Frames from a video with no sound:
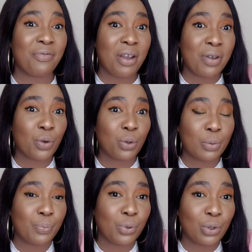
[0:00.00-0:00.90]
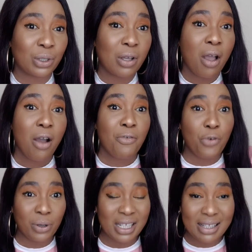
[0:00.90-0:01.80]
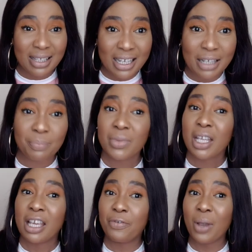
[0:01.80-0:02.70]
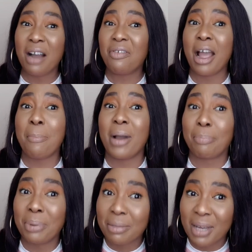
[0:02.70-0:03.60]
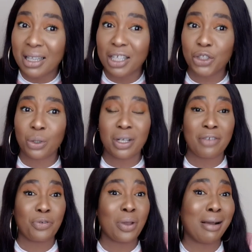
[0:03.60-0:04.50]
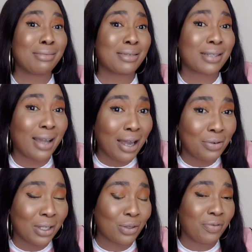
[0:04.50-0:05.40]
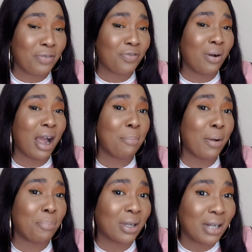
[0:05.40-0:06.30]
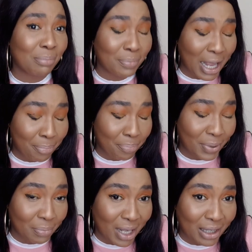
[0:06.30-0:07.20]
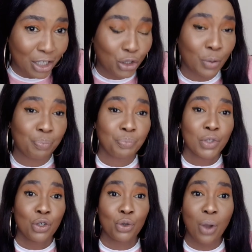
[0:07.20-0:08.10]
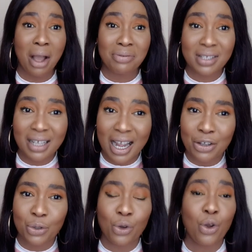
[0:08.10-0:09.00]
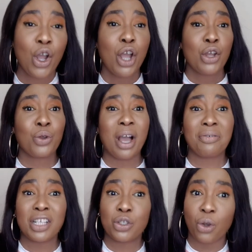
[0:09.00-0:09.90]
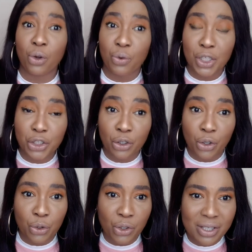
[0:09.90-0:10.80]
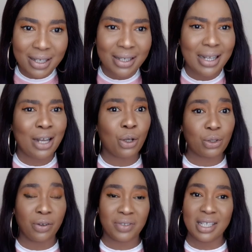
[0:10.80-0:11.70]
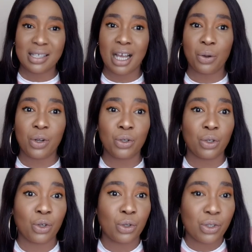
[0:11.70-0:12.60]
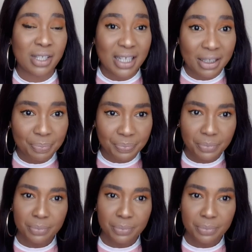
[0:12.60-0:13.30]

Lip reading: a very good product for the skin. If you have hyperpigmentation, if you have scar, you are suffering from hyperpigmentation, you have scar, you know, you have discoloration on your skin, a lot of things are going on your skin